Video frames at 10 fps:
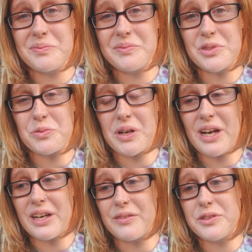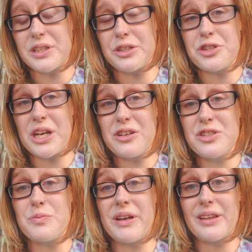drive to like
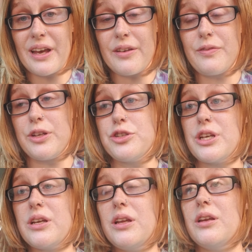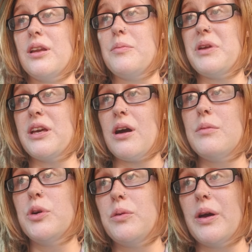change my life and
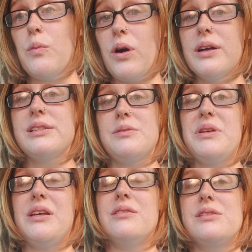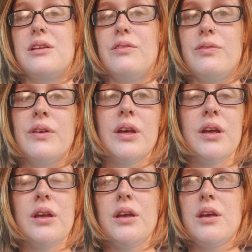become who I want to be instead of
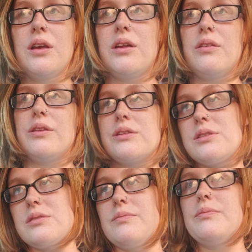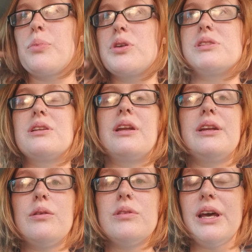this person that I
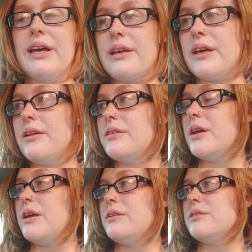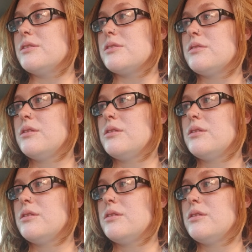don't like, and